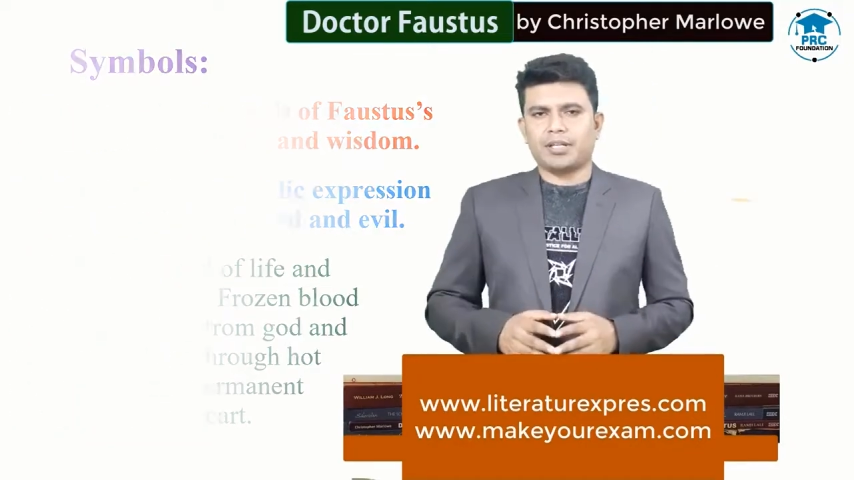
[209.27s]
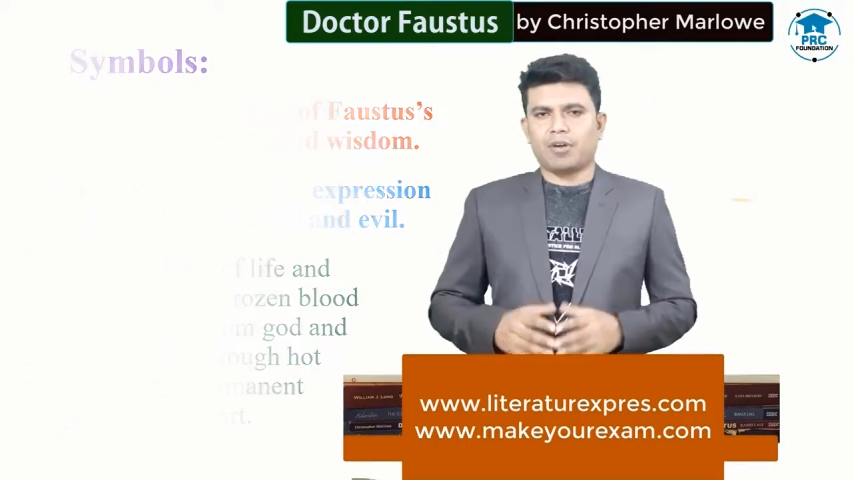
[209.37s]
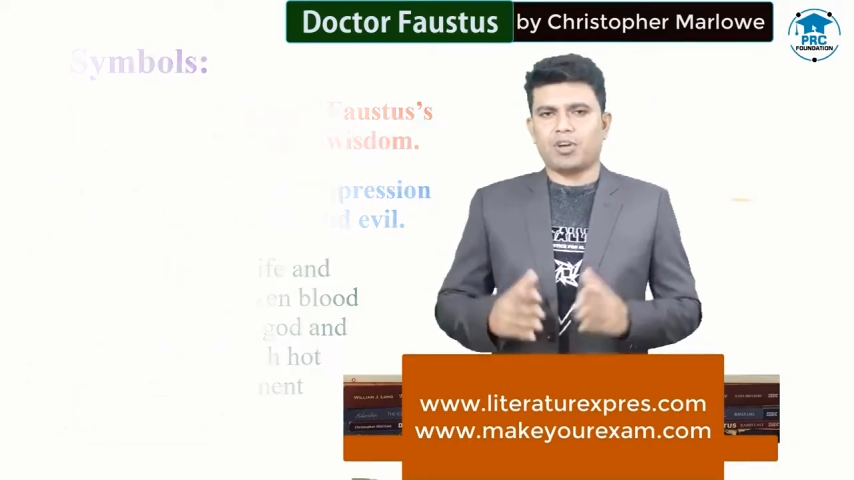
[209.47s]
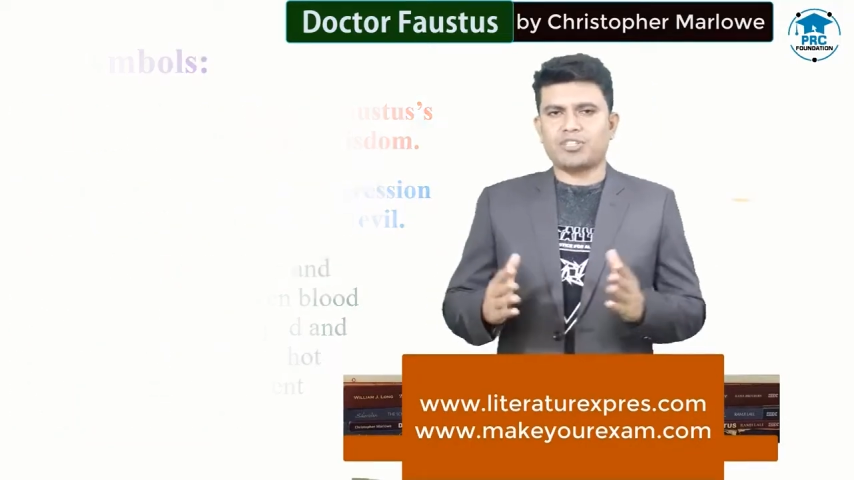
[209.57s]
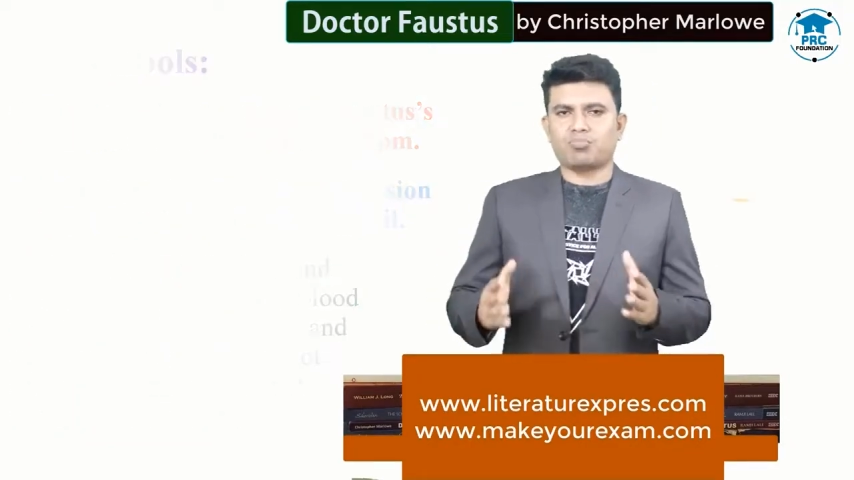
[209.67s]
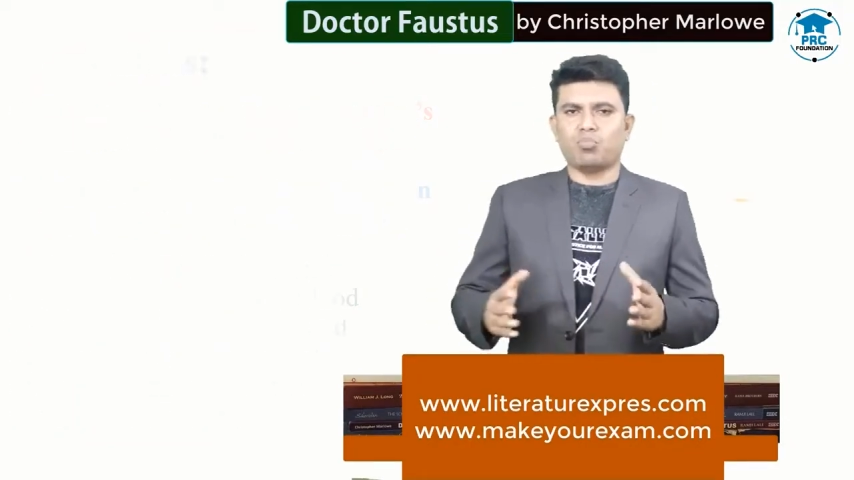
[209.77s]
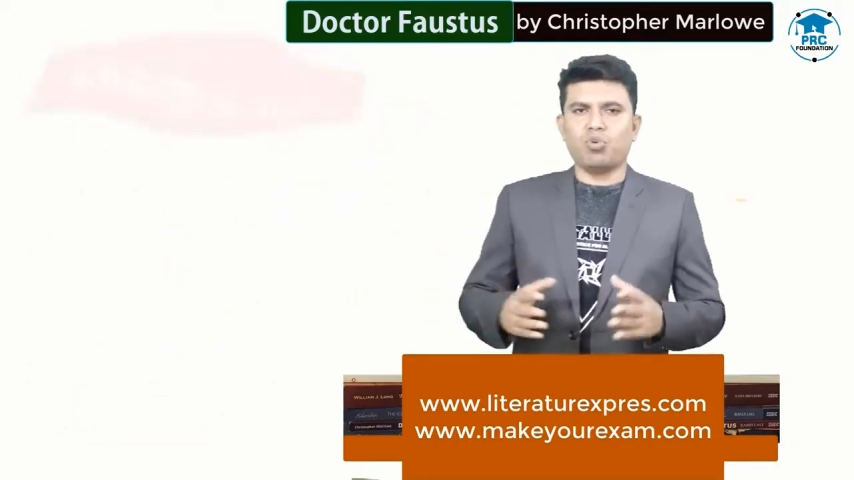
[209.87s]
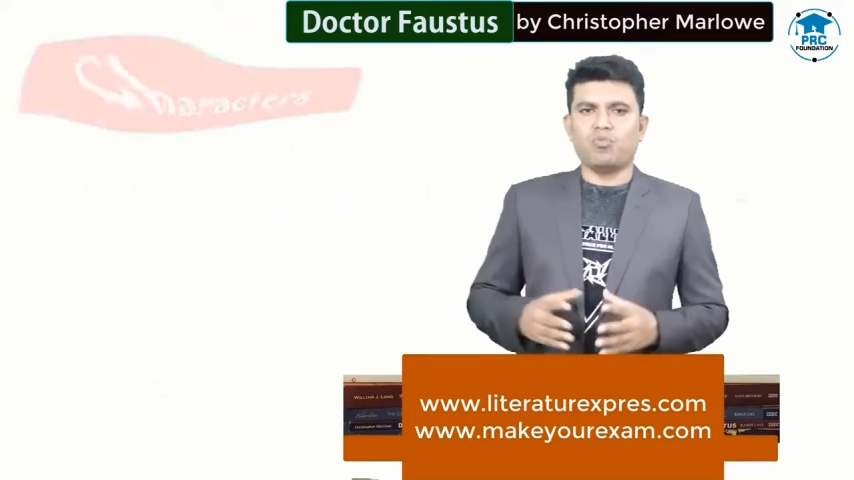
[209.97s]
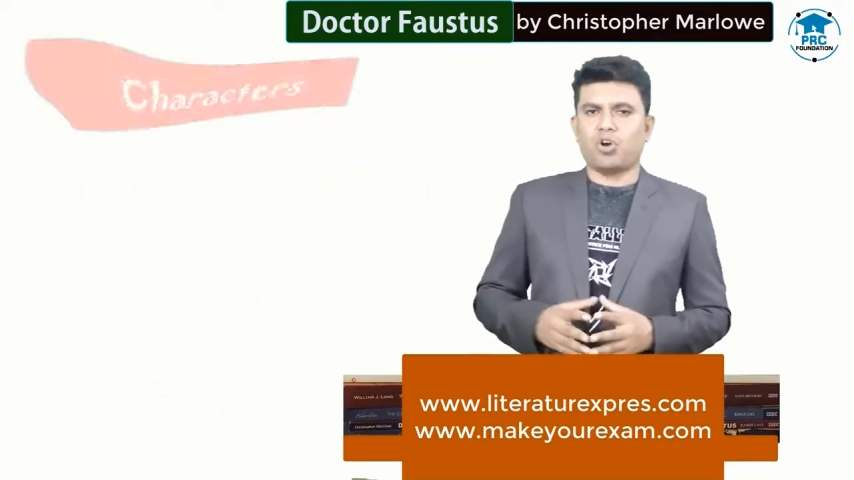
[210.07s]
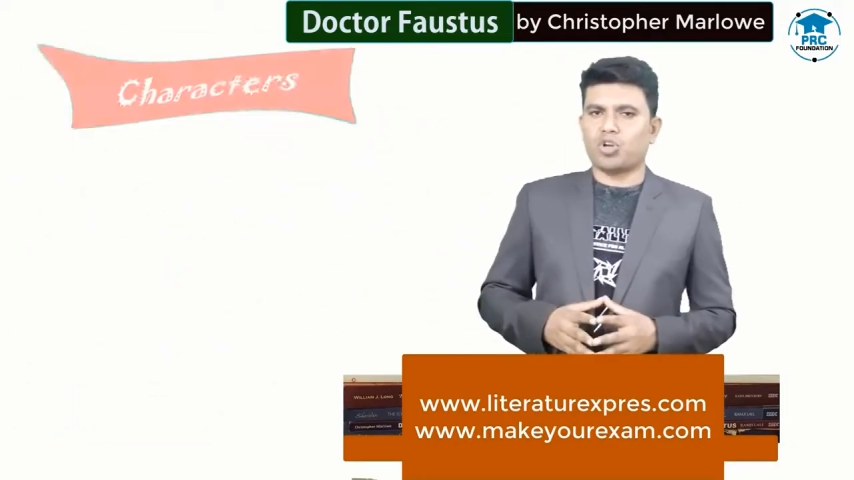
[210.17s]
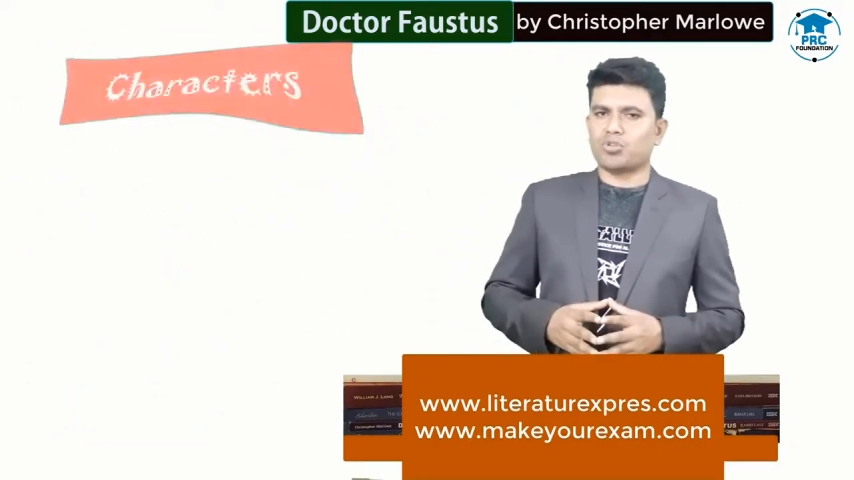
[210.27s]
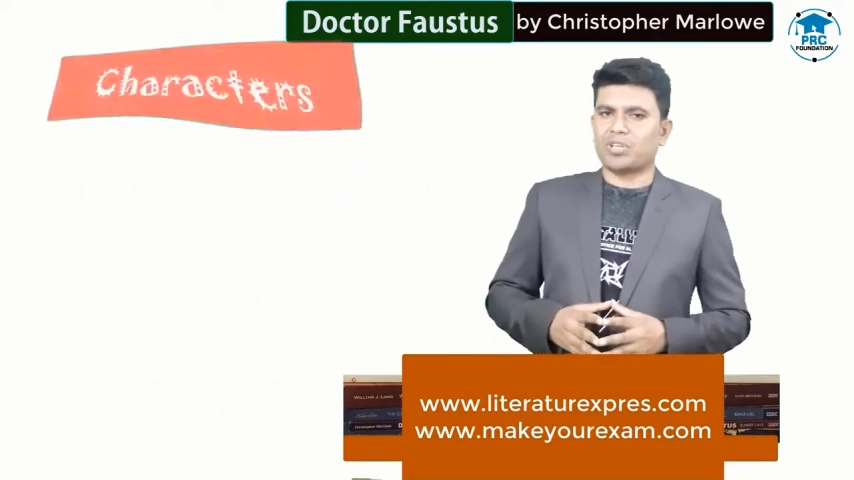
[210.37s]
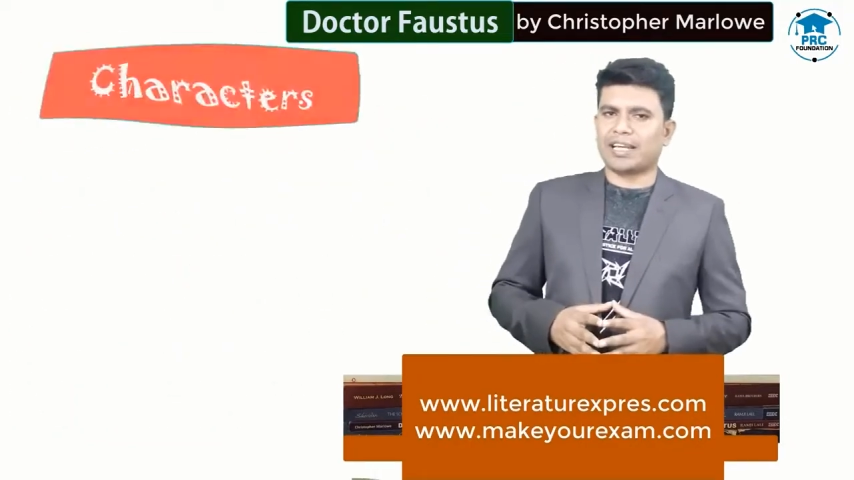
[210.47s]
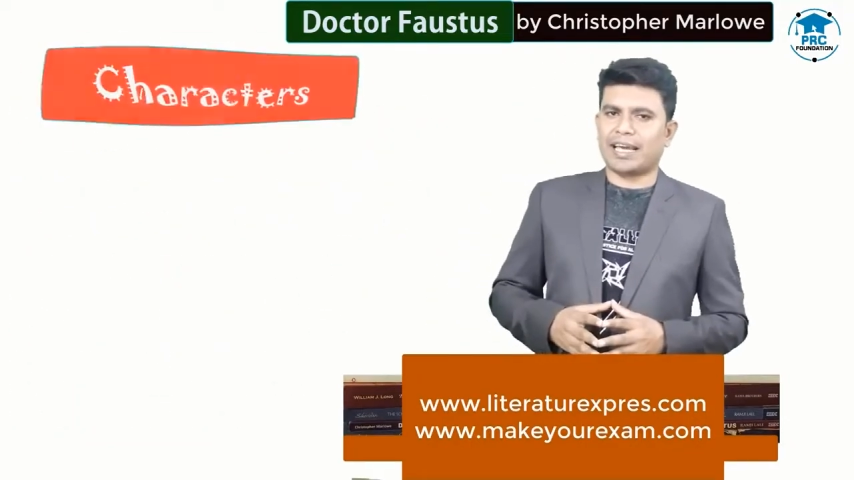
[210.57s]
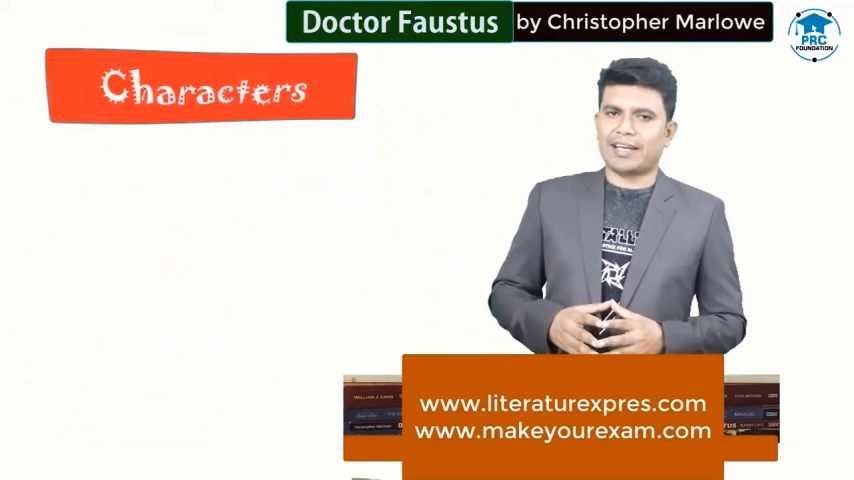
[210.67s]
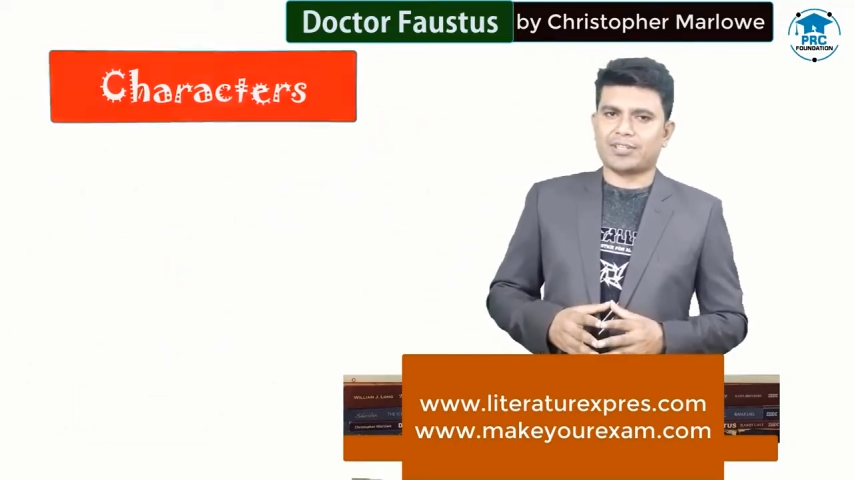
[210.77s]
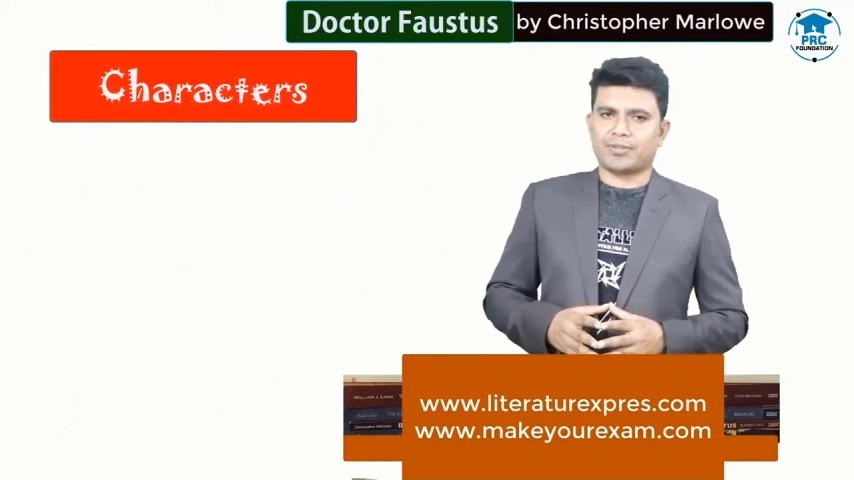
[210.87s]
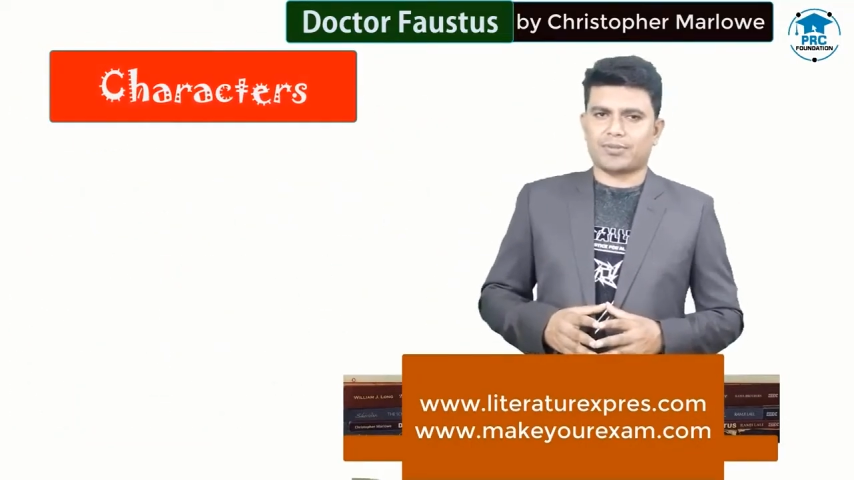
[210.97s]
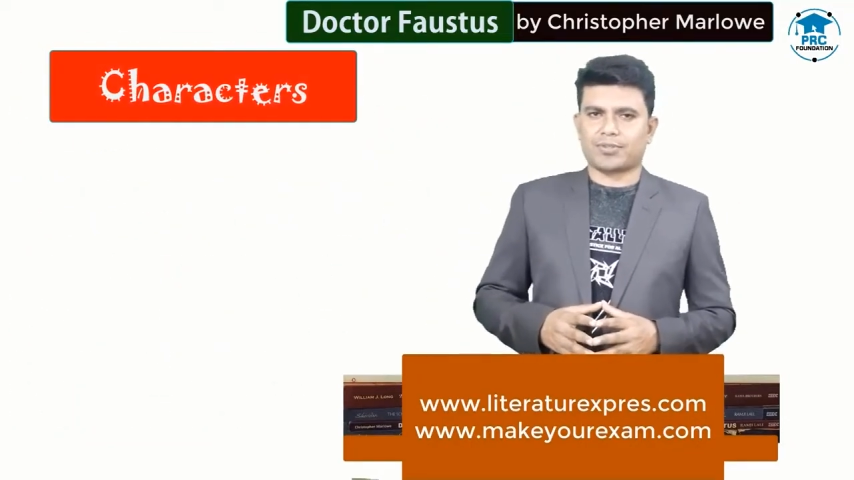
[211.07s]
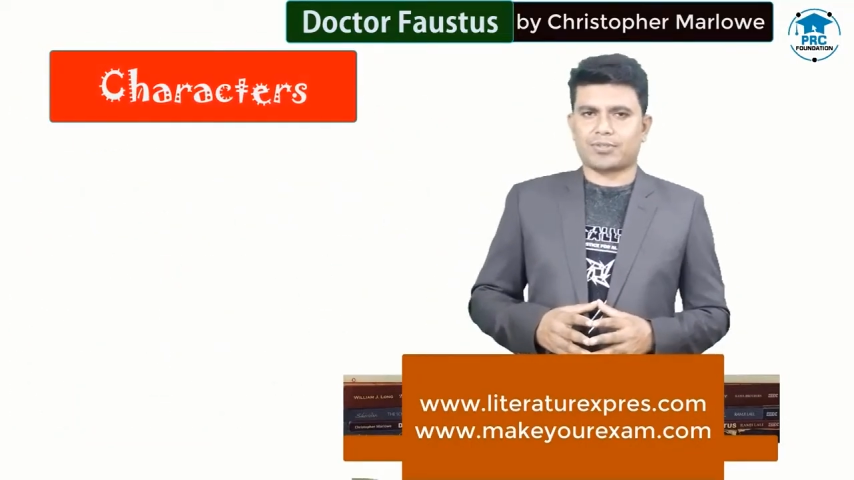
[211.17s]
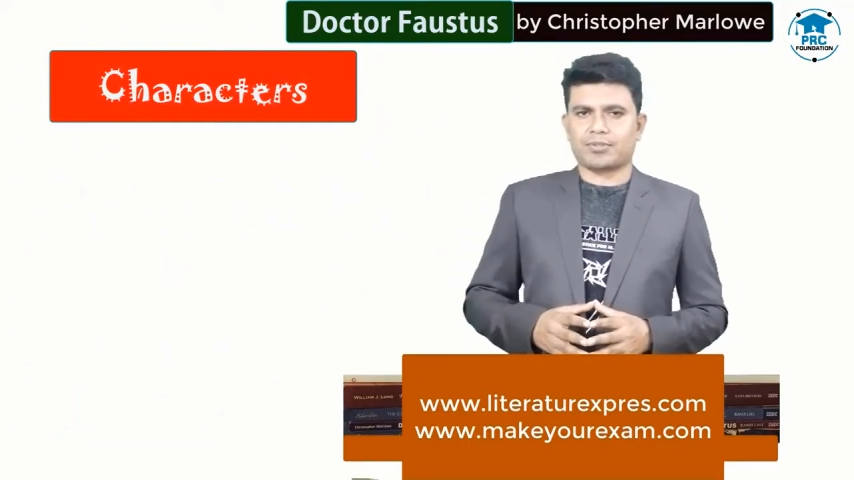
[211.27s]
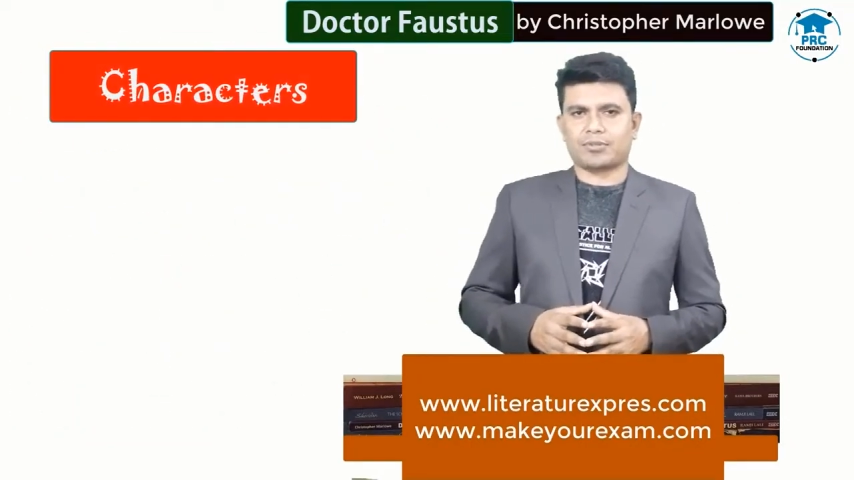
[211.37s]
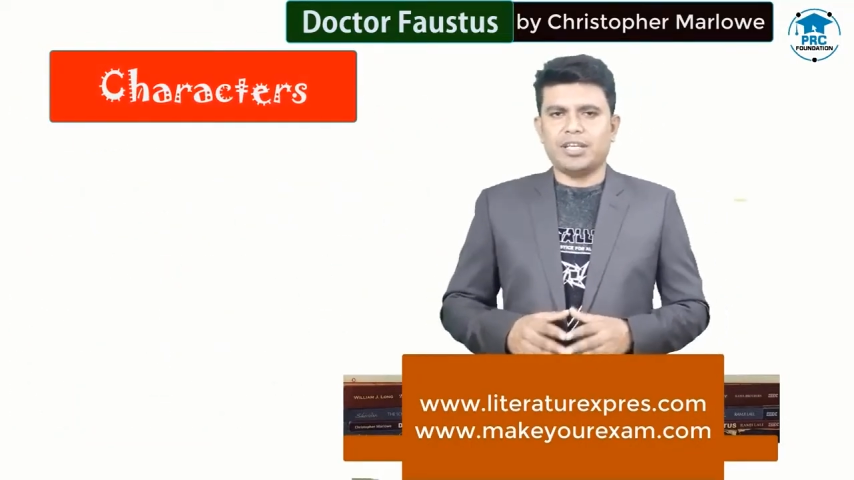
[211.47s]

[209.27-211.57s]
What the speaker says: Now let's move on to the characters.